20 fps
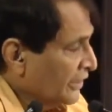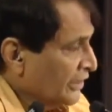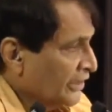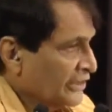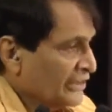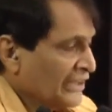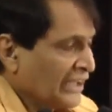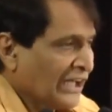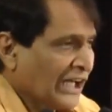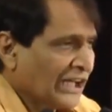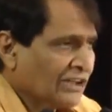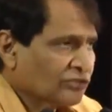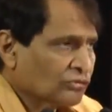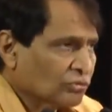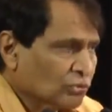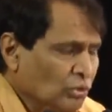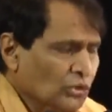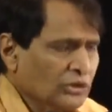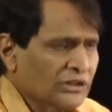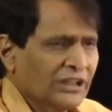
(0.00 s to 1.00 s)
In the last
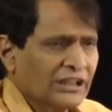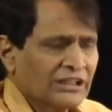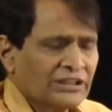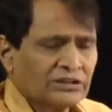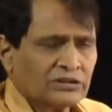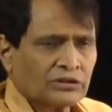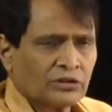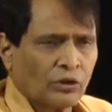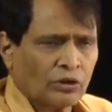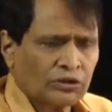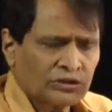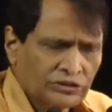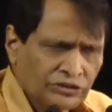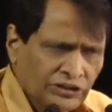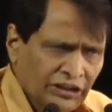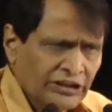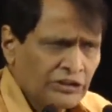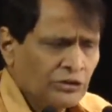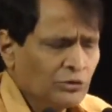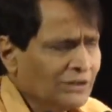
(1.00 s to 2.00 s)
two years,
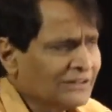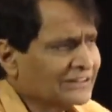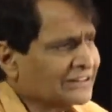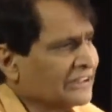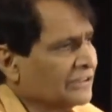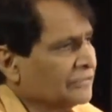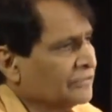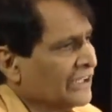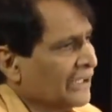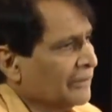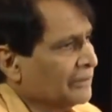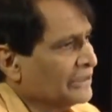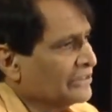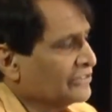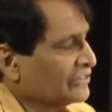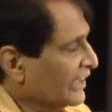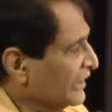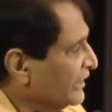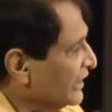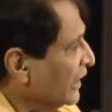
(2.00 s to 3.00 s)
continuously we have been
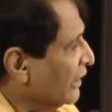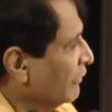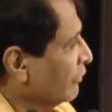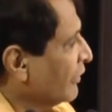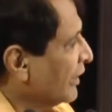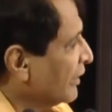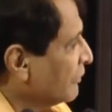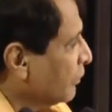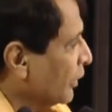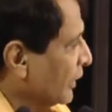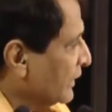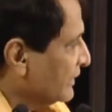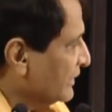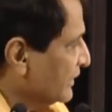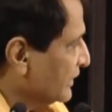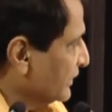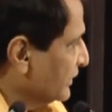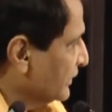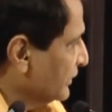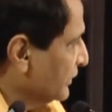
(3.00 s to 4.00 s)
changing our freight policies.
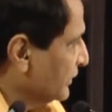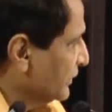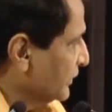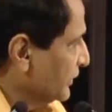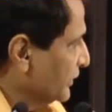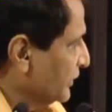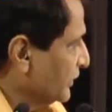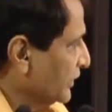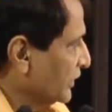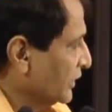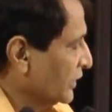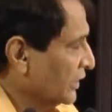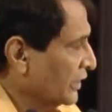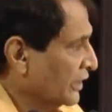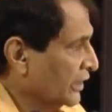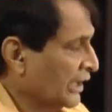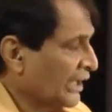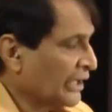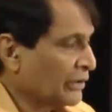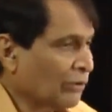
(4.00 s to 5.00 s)

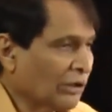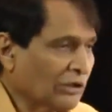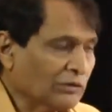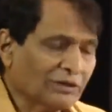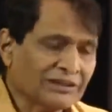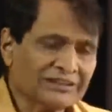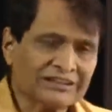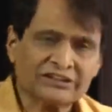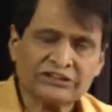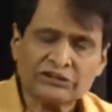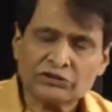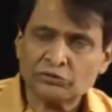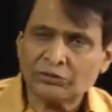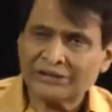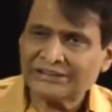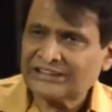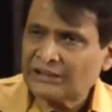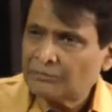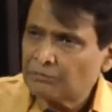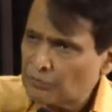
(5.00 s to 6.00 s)
And what was the
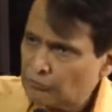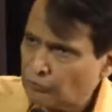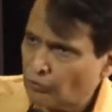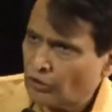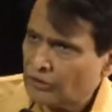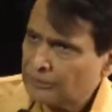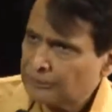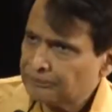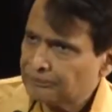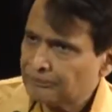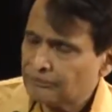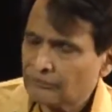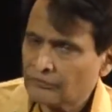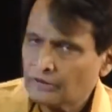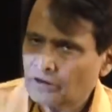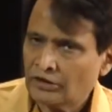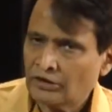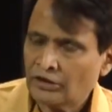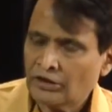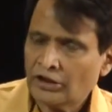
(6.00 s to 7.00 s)
situation before?
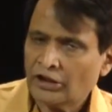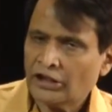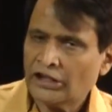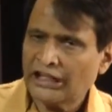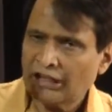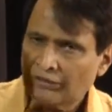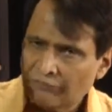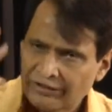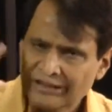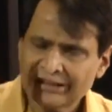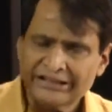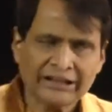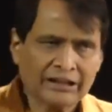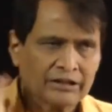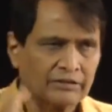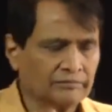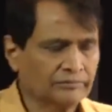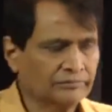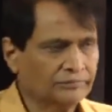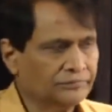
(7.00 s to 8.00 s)
Every year,
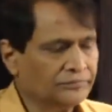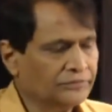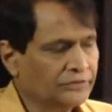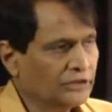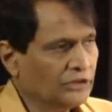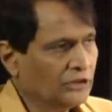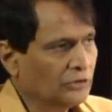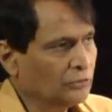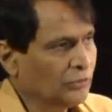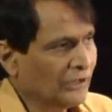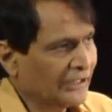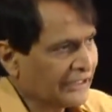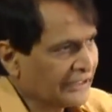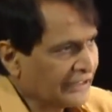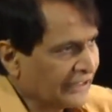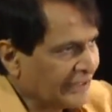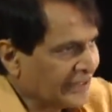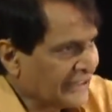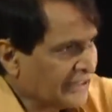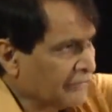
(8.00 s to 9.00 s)
we are
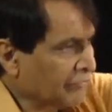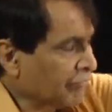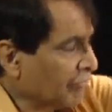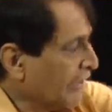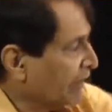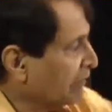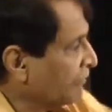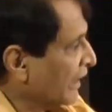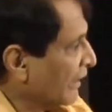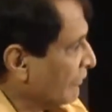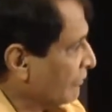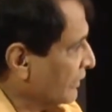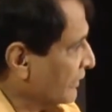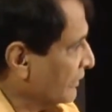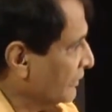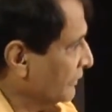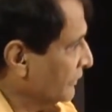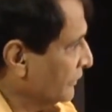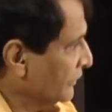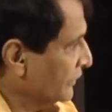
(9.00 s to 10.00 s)
increasing freight traffic.
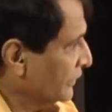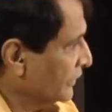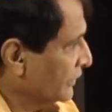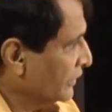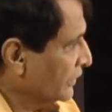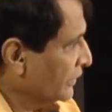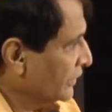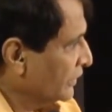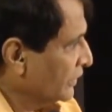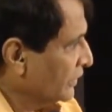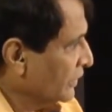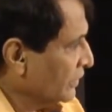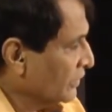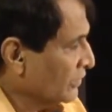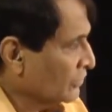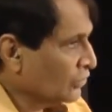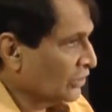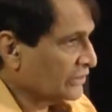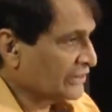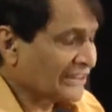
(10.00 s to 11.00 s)

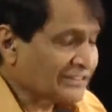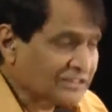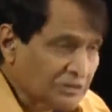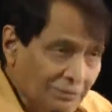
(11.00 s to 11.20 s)
So just